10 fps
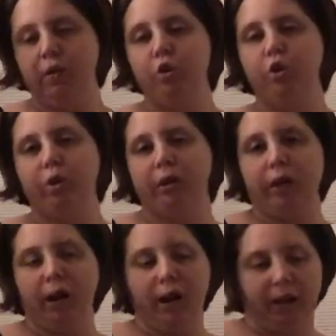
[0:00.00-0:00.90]

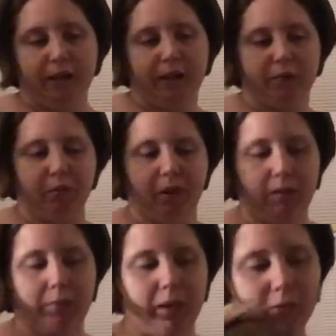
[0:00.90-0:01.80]
should I need to break
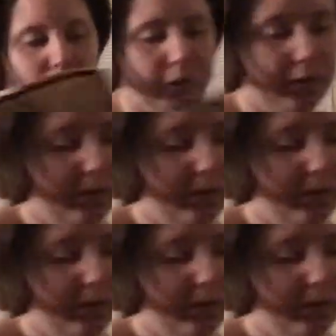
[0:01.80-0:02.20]
them out